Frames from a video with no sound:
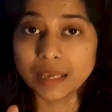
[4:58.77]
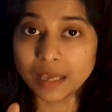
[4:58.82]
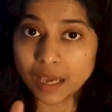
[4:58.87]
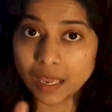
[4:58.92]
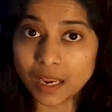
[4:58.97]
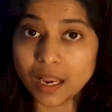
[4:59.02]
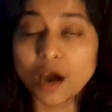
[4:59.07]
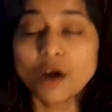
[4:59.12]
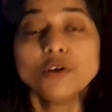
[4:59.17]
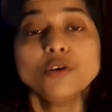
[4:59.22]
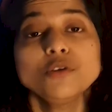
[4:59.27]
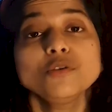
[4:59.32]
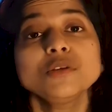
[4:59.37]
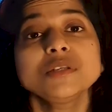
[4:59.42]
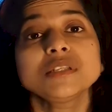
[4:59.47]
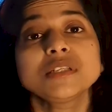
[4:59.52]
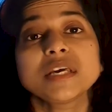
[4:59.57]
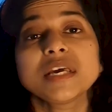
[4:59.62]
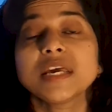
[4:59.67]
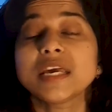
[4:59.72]
allowed to
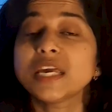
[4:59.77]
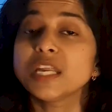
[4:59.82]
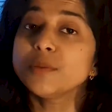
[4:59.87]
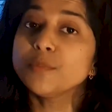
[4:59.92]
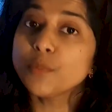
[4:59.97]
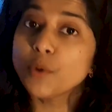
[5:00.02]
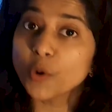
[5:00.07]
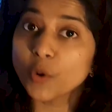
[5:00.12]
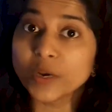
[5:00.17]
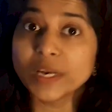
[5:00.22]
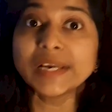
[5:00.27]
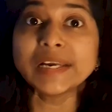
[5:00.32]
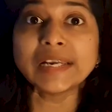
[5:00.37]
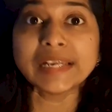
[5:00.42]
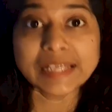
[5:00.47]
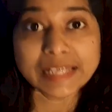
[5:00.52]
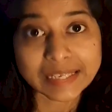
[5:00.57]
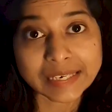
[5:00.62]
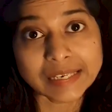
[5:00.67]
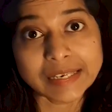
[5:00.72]
stay in Poland
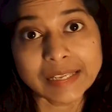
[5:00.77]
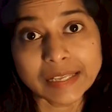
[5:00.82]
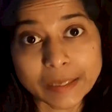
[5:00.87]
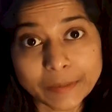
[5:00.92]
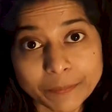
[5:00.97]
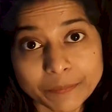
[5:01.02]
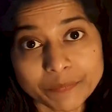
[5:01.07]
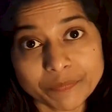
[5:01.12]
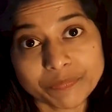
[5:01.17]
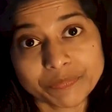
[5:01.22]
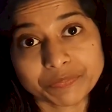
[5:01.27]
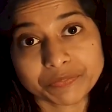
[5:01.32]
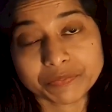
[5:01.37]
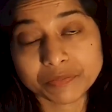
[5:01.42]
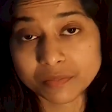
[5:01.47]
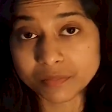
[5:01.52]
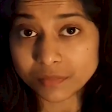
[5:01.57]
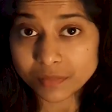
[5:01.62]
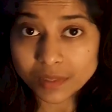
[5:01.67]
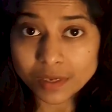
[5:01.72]
legally,
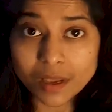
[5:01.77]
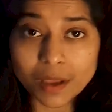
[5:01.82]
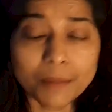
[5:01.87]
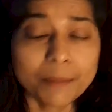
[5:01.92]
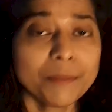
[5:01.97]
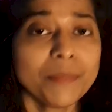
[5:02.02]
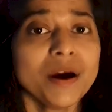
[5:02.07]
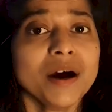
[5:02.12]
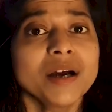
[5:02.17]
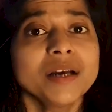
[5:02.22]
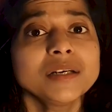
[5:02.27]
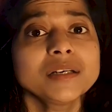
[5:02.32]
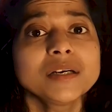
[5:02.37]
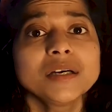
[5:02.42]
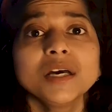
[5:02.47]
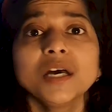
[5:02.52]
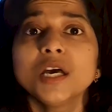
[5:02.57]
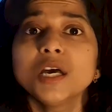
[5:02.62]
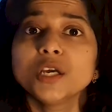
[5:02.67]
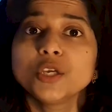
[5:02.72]
but
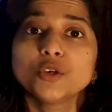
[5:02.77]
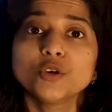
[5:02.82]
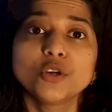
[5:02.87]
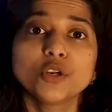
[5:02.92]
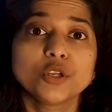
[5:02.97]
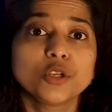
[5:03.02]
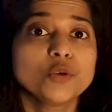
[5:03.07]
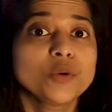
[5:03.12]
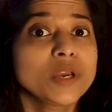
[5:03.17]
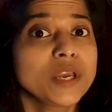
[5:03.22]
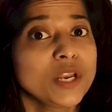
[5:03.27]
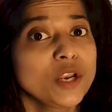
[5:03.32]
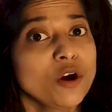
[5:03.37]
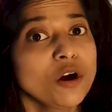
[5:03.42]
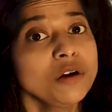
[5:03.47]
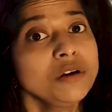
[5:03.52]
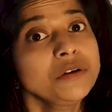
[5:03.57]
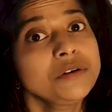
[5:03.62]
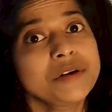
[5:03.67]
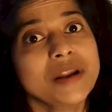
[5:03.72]
you
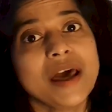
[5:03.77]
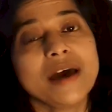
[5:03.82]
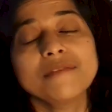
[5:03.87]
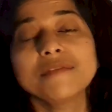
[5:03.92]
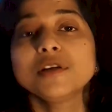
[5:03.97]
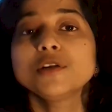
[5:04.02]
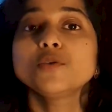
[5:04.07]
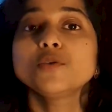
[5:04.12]
cannot travel